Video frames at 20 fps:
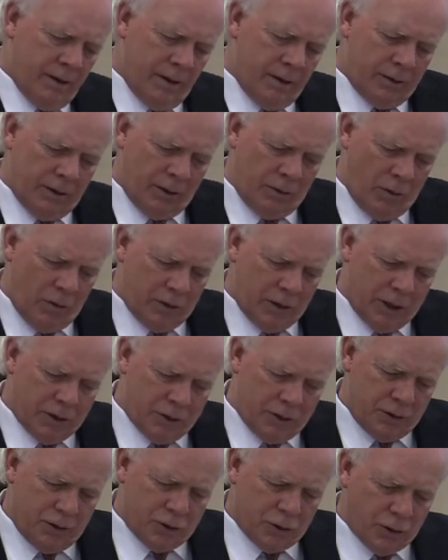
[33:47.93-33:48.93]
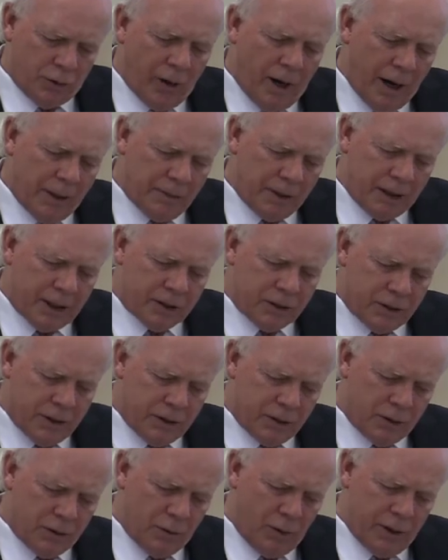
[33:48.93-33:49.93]
The Lord is describing a
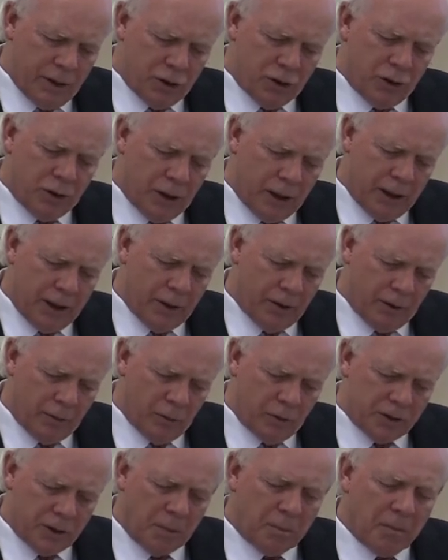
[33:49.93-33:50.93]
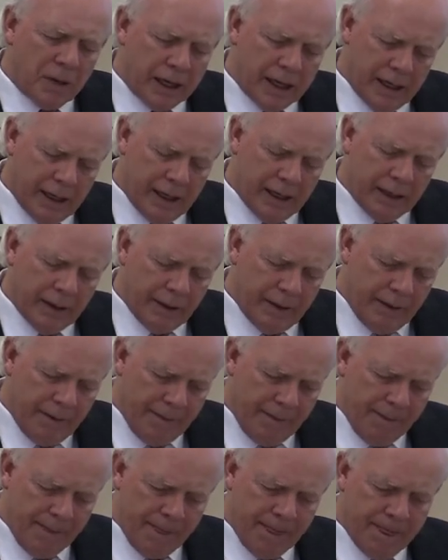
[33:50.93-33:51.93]
situation here in which a man,
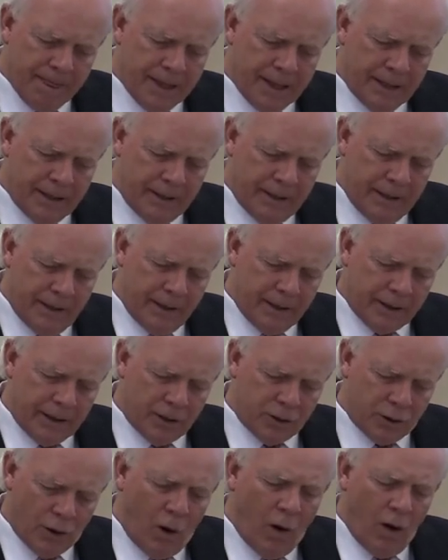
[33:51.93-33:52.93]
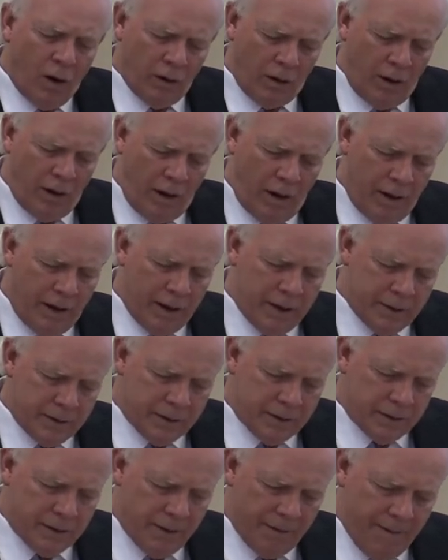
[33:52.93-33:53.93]
against all
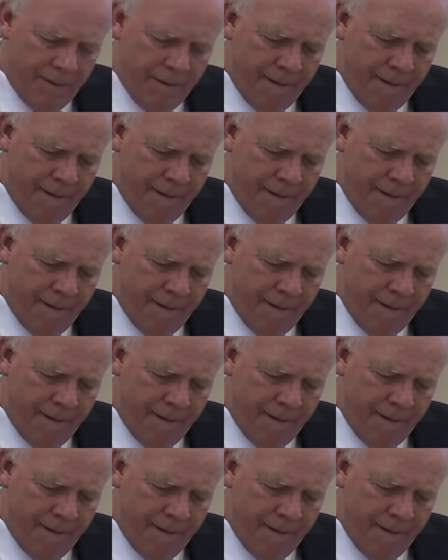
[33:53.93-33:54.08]
odds,